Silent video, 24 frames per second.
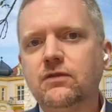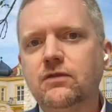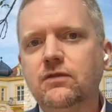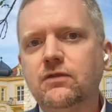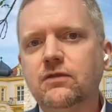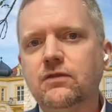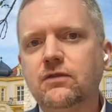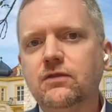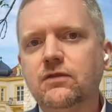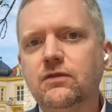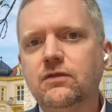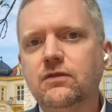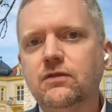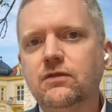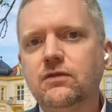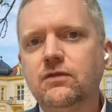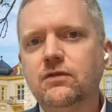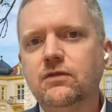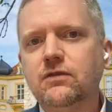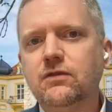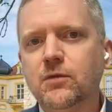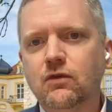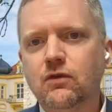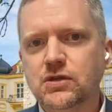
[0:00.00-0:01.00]
and we'll answer
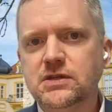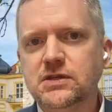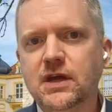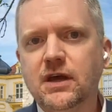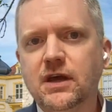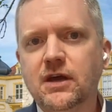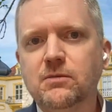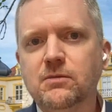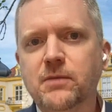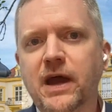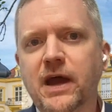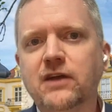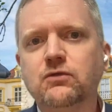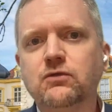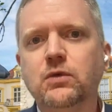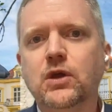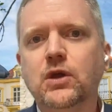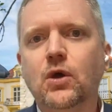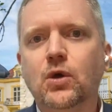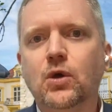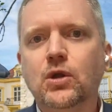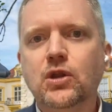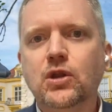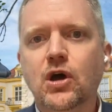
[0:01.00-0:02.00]
some of those
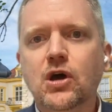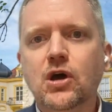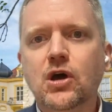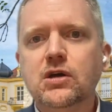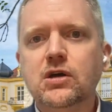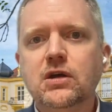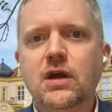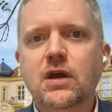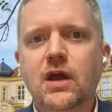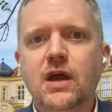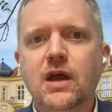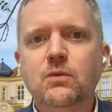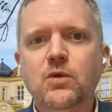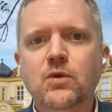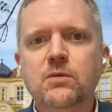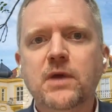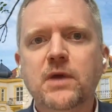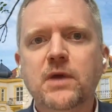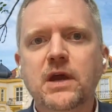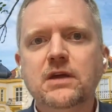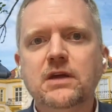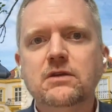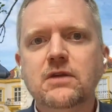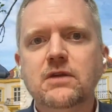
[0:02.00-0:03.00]
questions
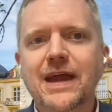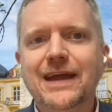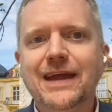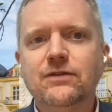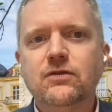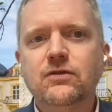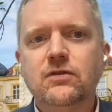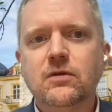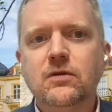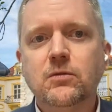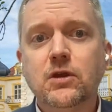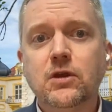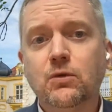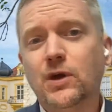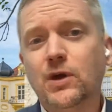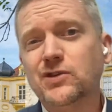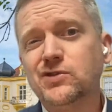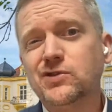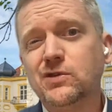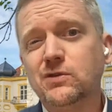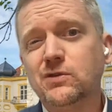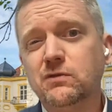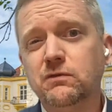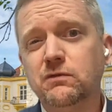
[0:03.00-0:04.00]
as we go along, and we
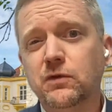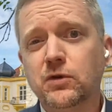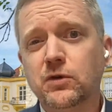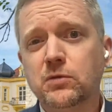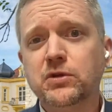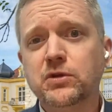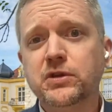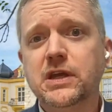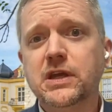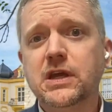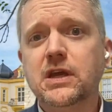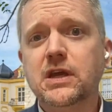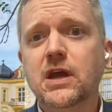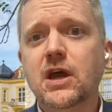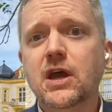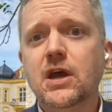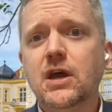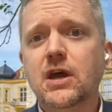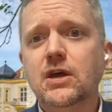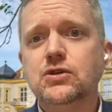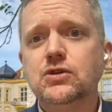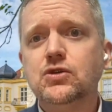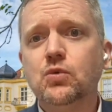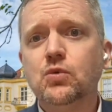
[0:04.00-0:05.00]
may answer some of the questions
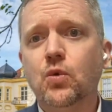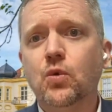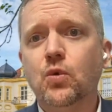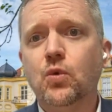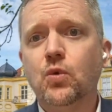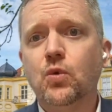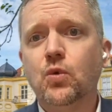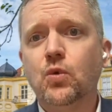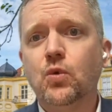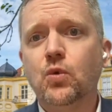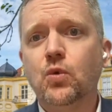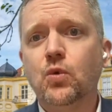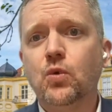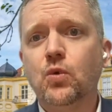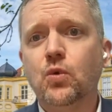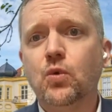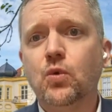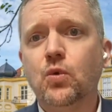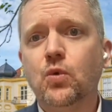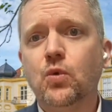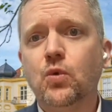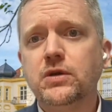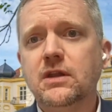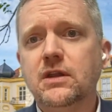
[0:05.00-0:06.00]
verbally
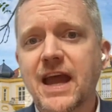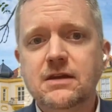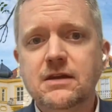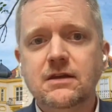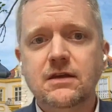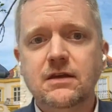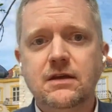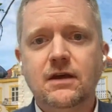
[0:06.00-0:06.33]
toward